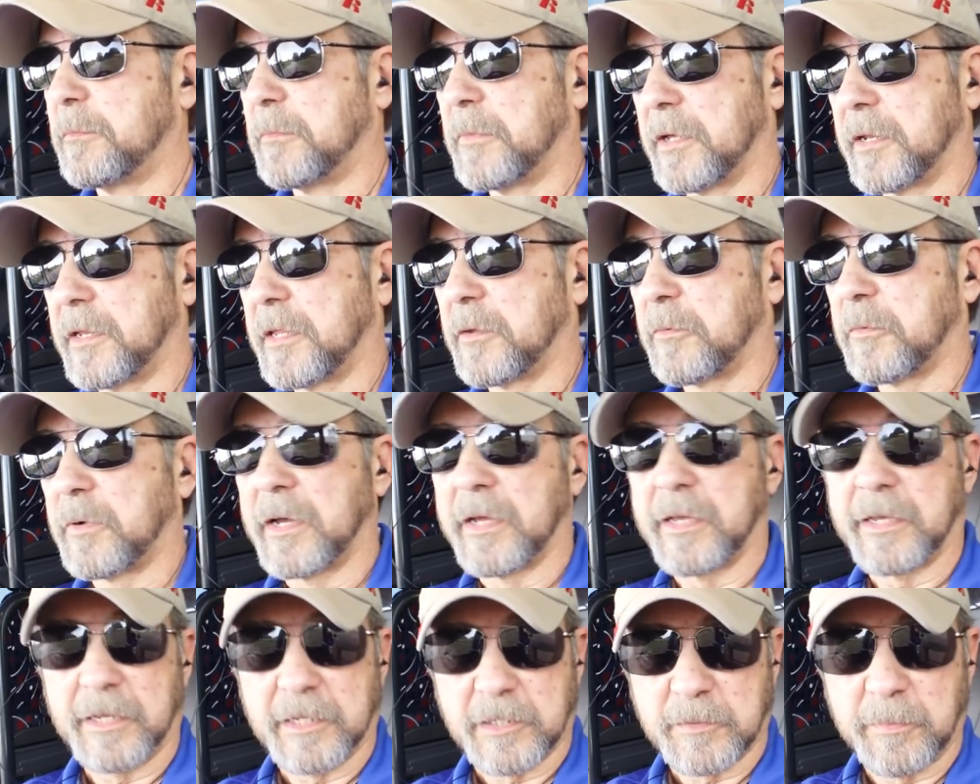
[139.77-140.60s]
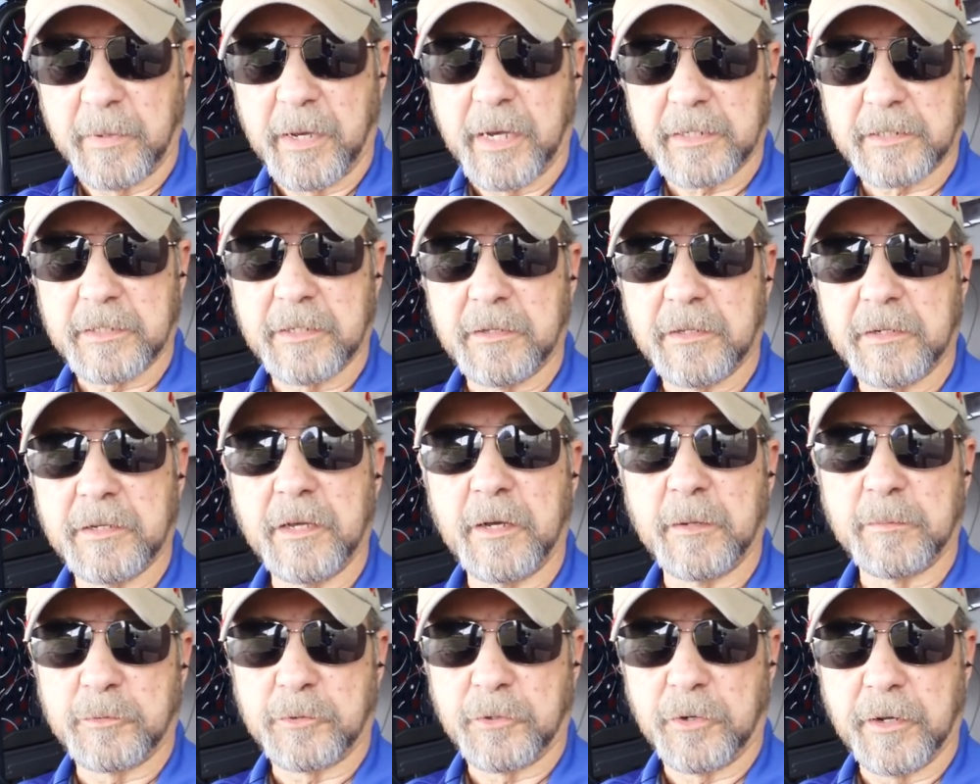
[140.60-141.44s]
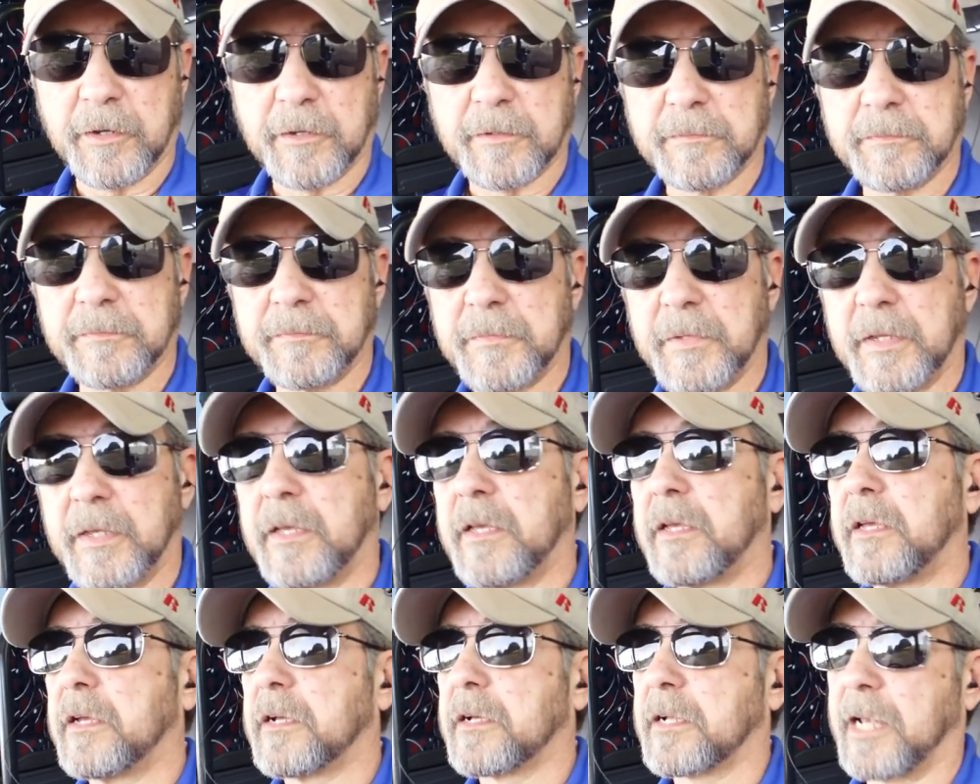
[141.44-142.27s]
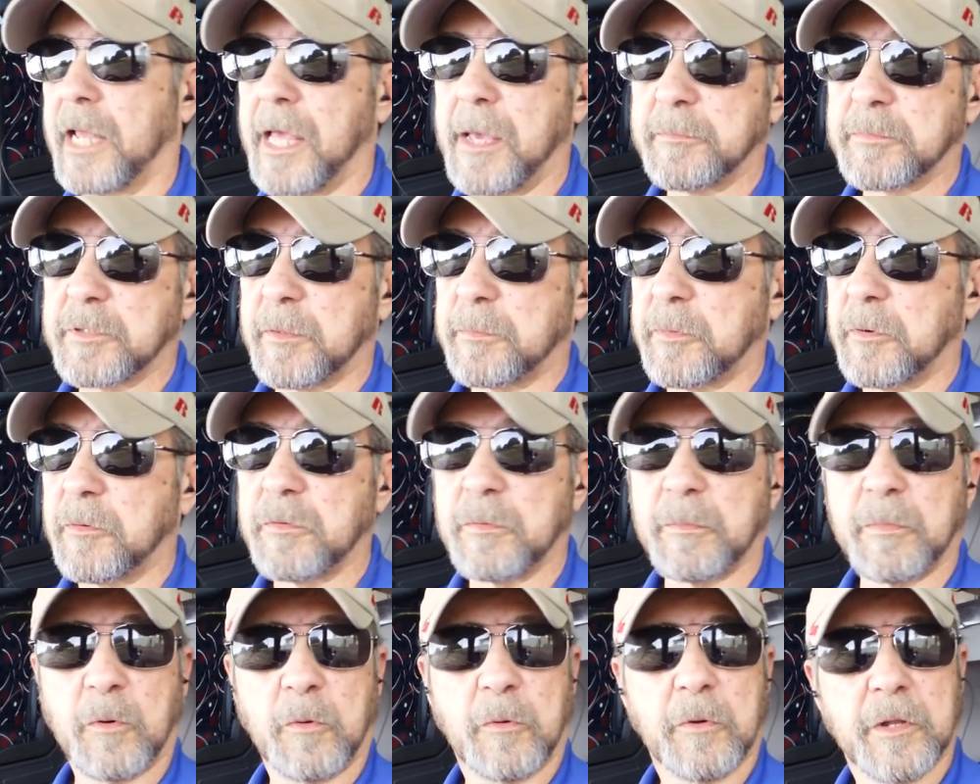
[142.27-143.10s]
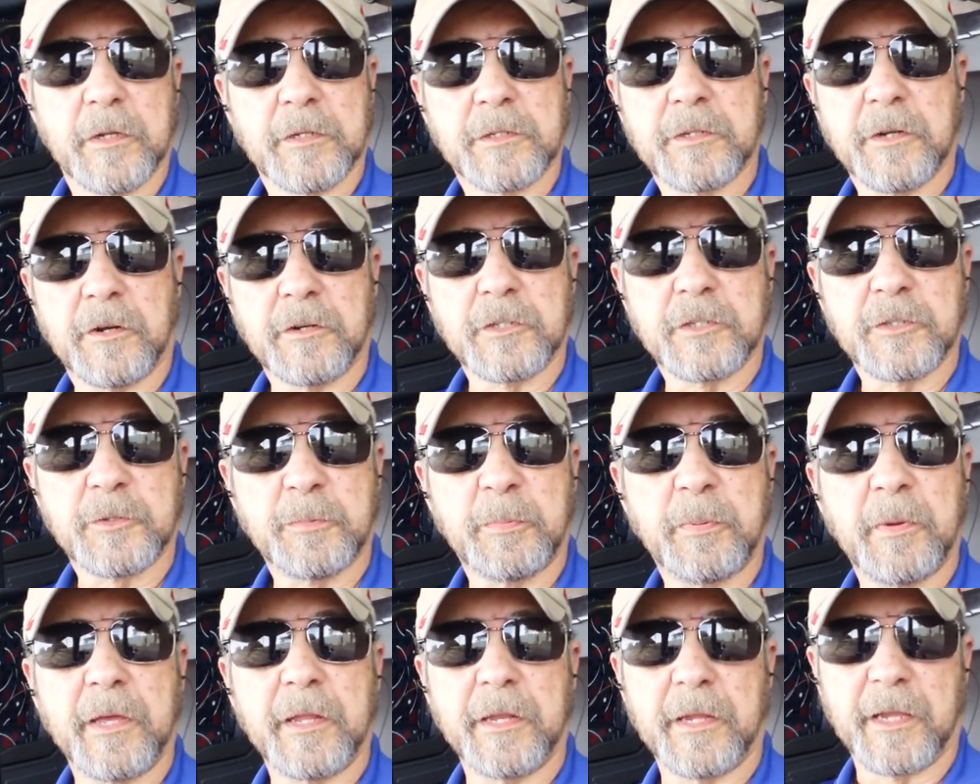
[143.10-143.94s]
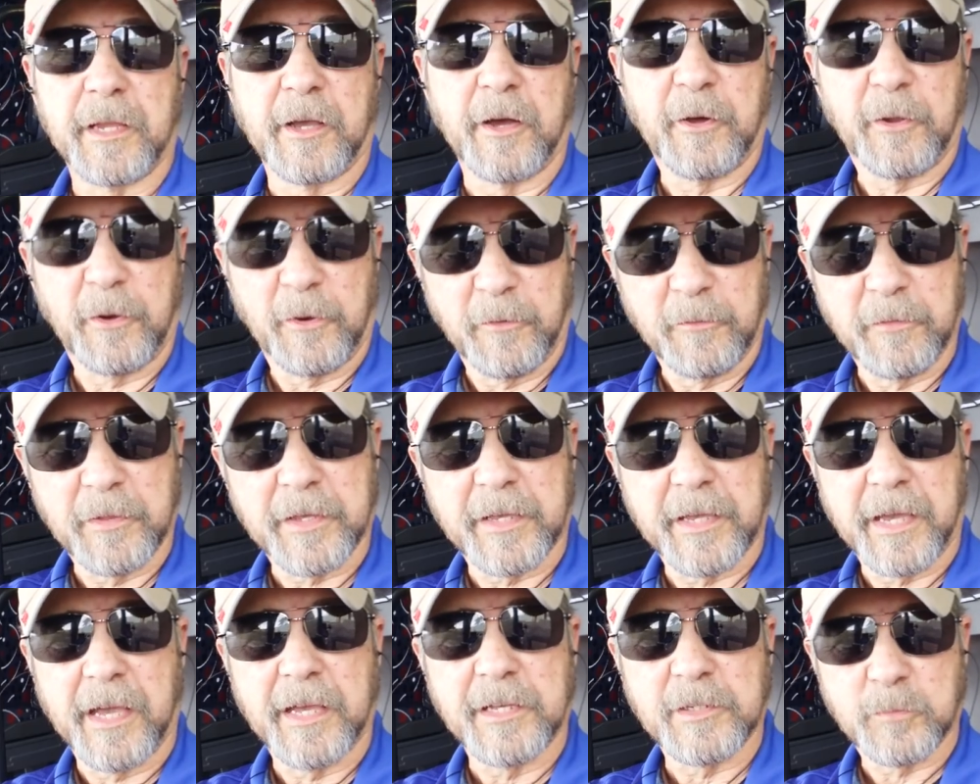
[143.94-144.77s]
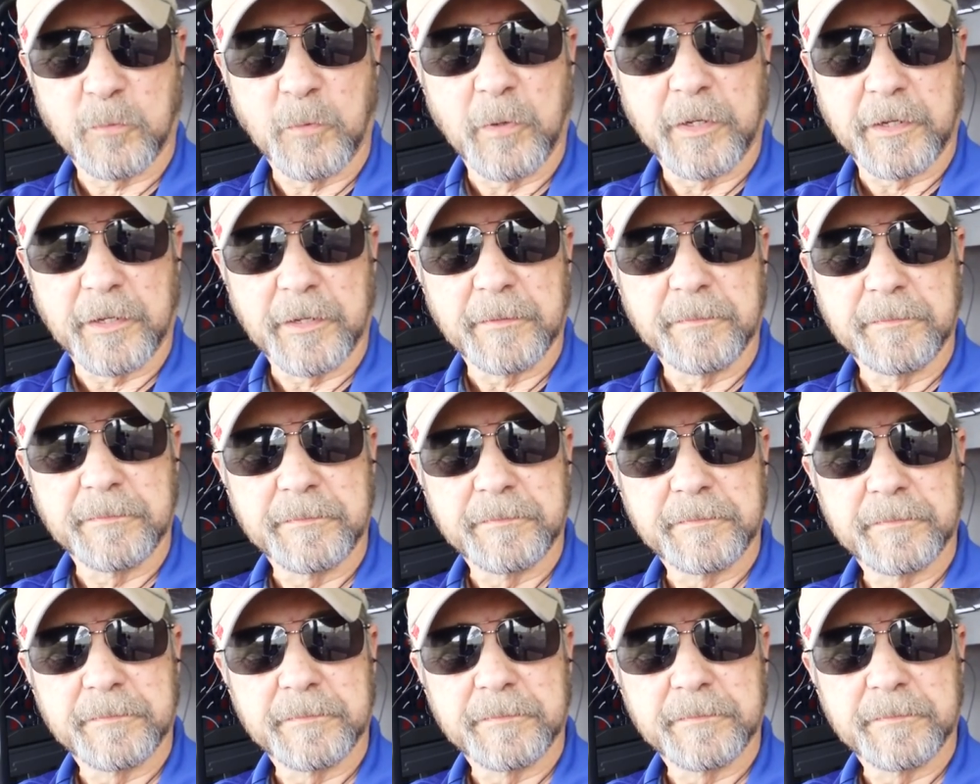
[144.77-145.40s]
But anyway, he gets back to the dump truck, climbs up on the board, and starts spitting all over the guy's window,